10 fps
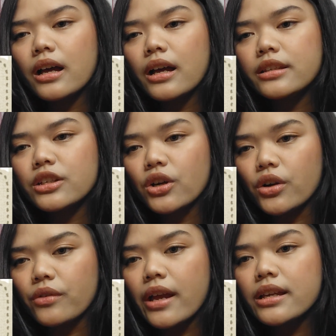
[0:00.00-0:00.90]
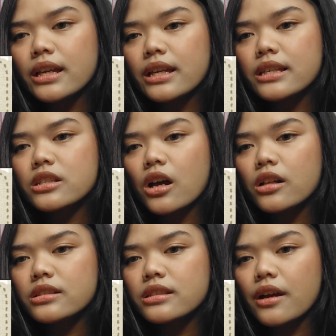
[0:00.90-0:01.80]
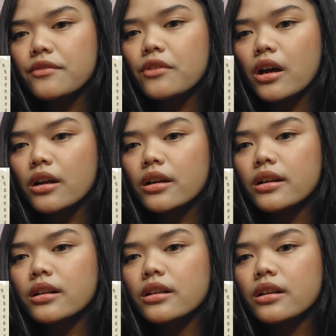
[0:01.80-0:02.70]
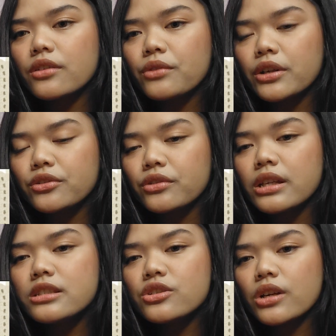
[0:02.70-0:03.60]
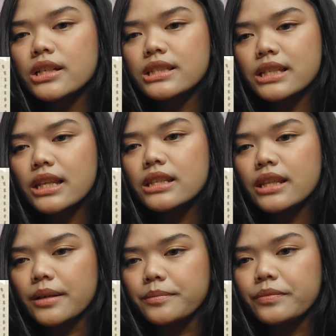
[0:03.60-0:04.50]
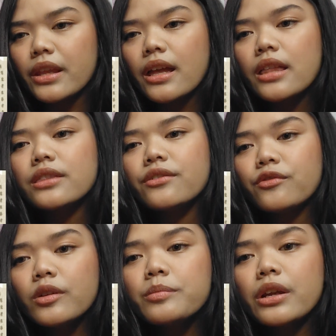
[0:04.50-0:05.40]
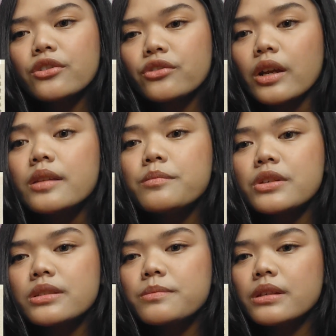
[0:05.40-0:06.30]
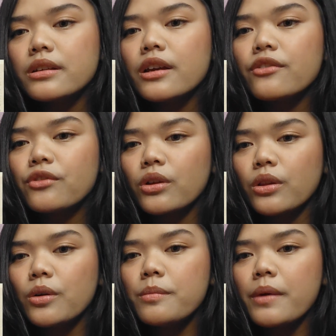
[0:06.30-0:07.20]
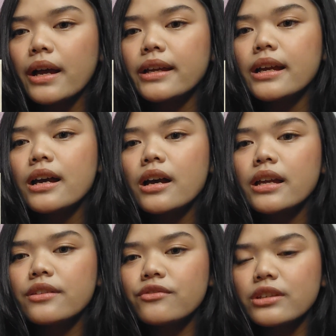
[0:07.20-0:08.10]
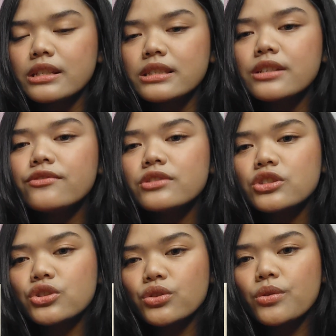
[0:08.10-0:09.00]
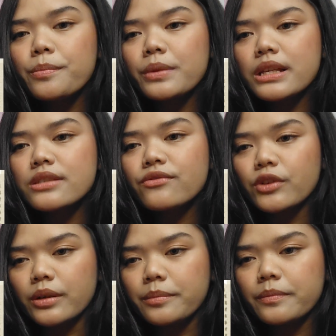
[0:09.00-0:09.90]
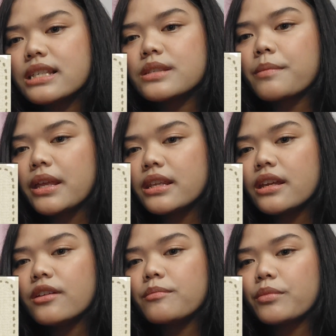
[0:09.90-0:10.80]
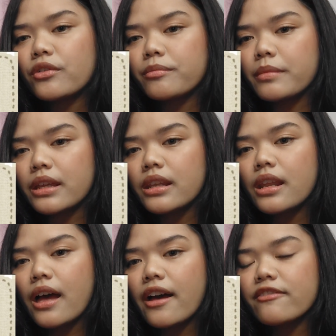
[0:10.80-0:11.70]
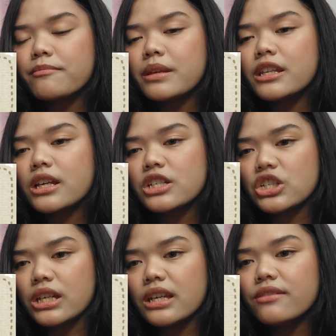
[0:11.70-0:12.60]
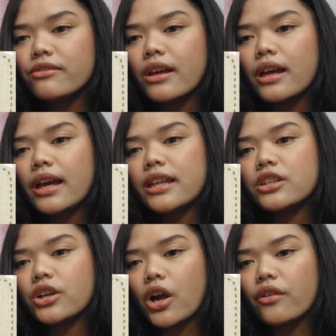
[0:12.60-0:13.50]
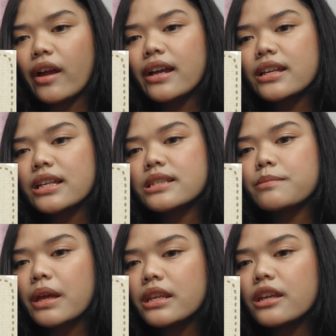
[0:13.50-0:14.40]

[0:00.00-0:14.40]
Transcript: And the correct is all staff are recruited to attend them. The verb recruit must be followed by infinitive to plus verb. Is many improvements have been achieved, and the correct is many